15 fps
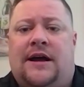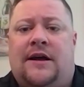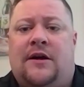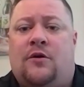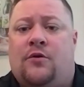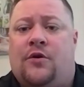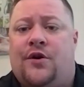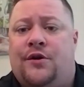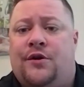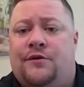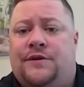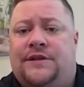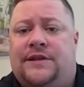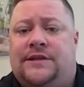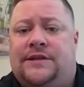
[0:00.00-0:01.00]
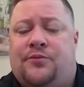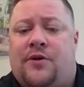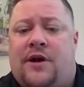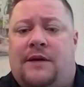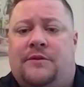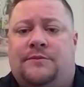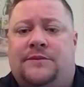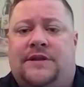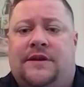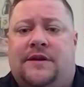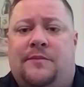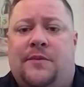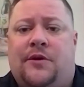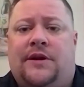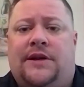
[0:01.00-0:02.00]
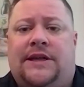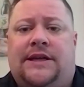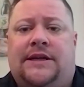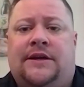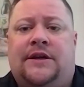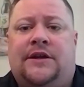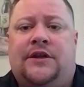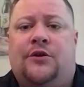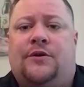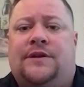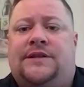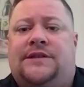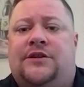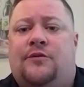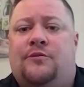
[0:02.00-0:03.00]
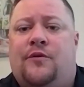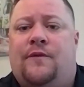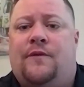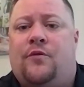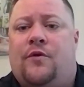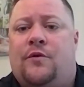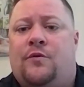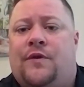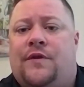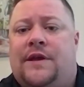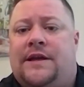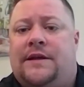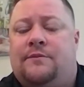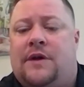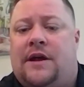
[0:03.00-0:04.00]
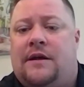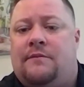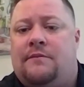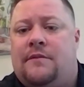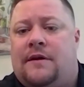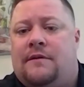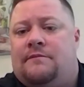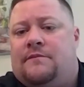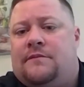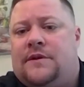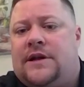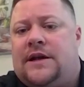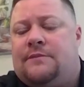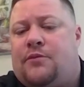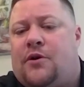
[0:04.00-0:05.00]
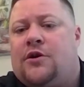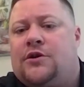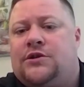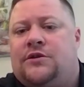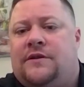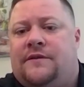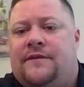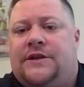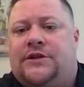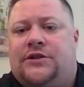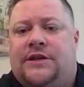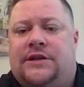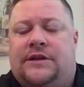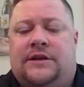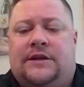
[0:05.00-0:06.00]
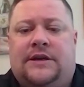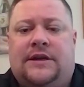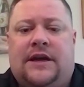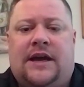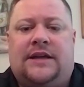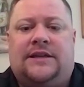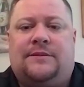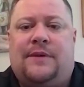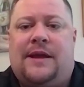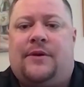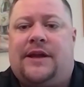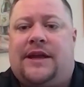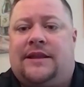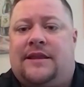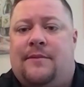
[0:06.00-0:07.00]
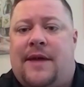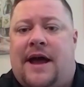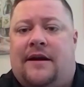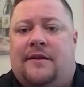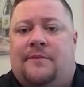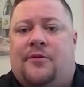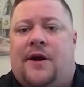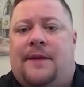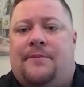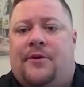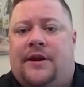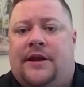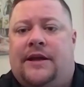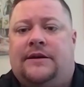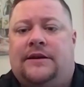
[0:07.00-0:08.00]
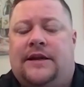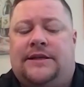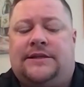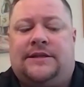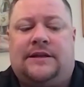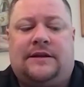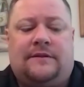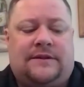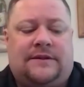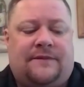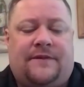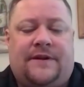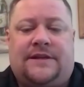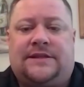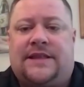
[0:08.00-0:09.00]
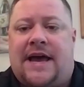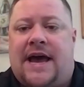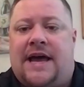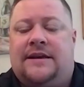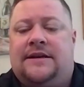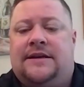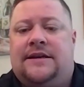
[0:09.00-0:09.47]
or a nuisance problem to the community, you could still move forward with a partial eviction to be able to get them out of the property and to fix that.